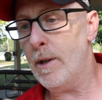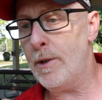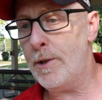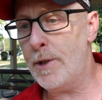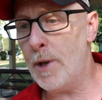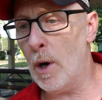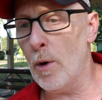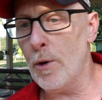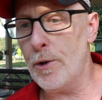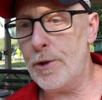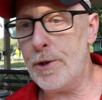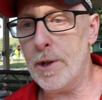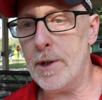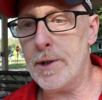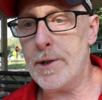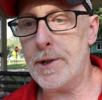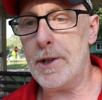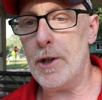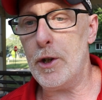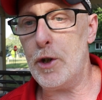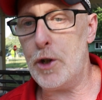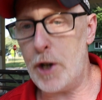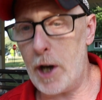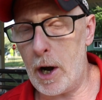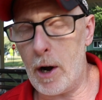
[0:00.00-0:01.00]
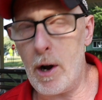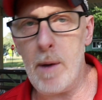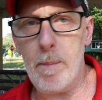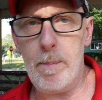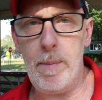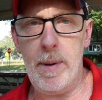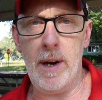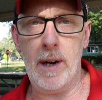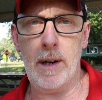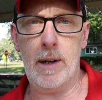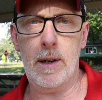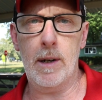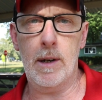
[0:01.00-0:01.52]
don't just cherry
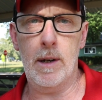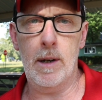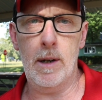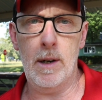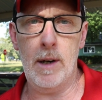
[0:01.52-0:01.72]
pick